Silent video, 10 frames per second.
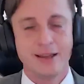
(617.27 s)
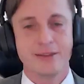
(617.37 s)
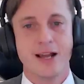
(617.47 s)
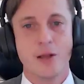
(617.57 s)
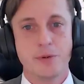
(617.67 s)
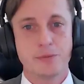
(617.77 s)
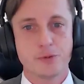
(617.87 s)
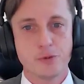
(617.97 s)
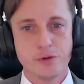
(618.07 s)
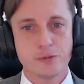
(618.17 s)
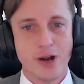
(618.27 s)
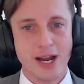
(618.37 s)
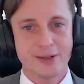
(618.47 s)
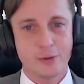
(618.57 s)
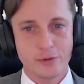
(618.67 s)
then I'll be proven
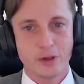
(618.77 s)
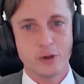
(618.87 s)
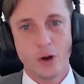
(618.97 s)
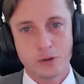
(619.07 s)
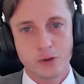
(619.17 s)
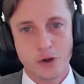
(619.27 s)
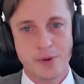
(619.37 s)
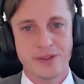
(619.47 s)
right over the long term.